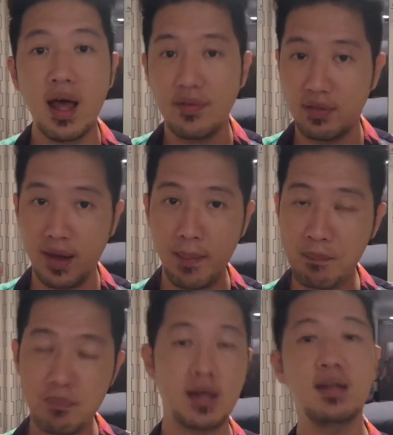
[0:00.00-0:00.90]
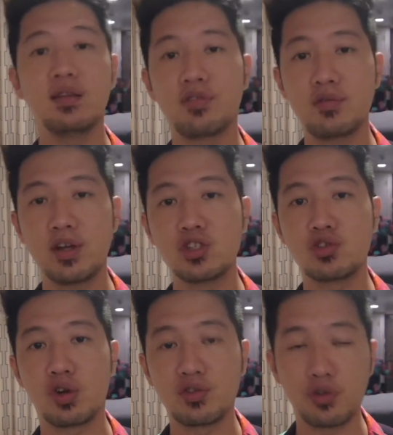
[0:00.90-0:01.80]
there are many different
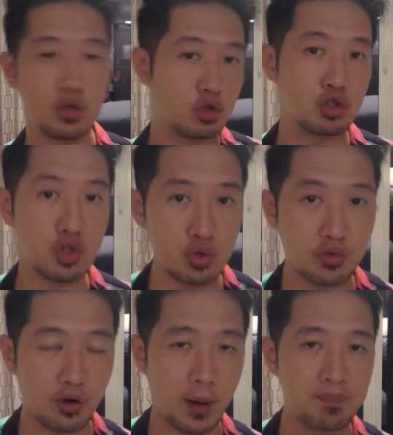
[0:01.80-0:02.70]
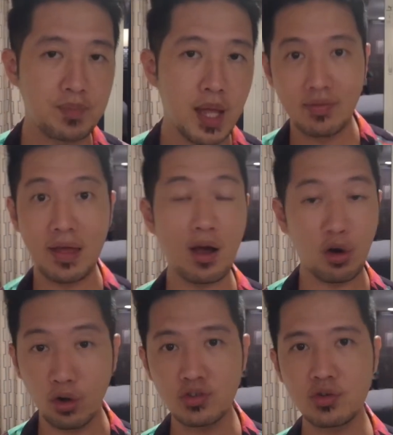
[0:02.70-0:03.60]
restaurants for you to choose from. There are
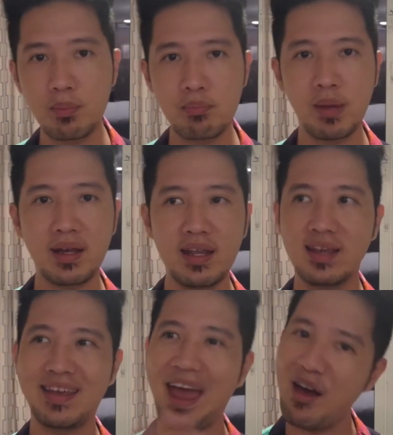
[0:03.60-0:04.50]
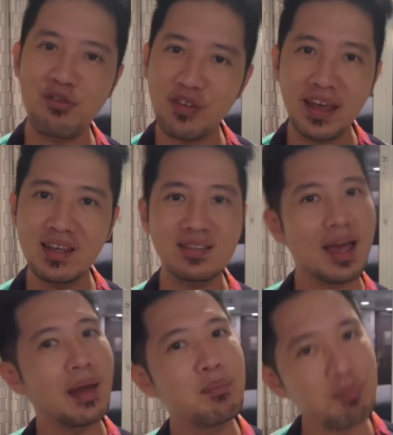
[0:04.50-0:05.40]
also many cafes
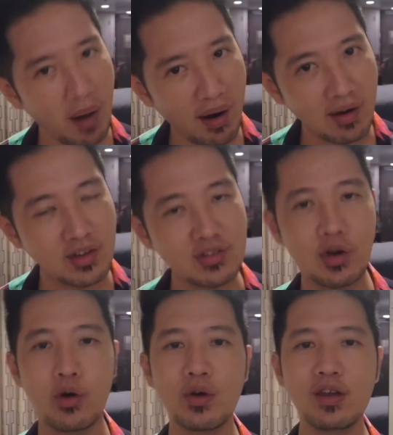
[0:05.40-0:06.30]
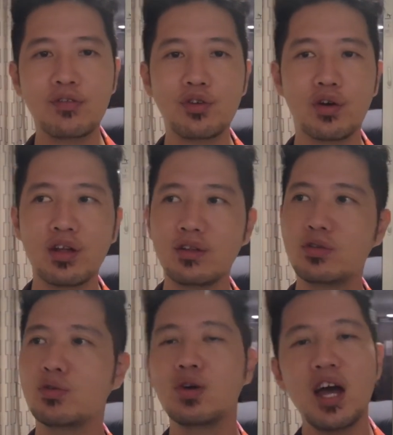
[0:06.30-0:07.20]
and bars. So if you're
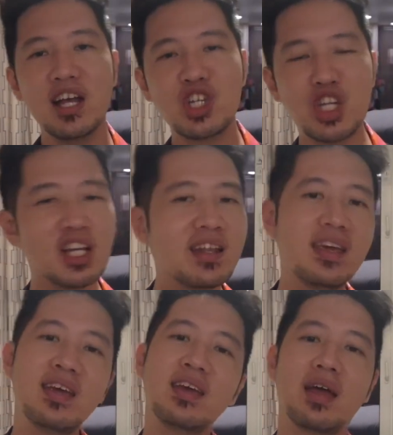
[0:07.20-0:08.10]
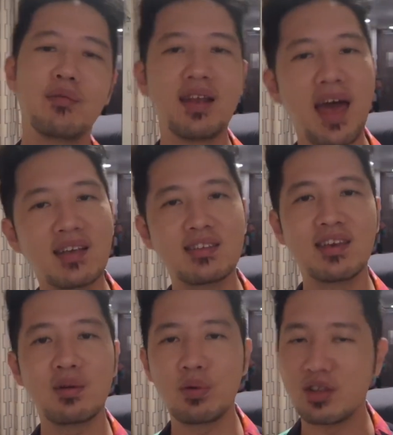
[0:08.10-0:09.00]
into chilling and
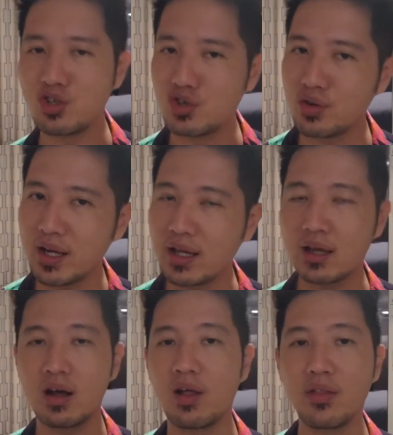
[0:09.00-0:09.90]
relaxing with a drink and all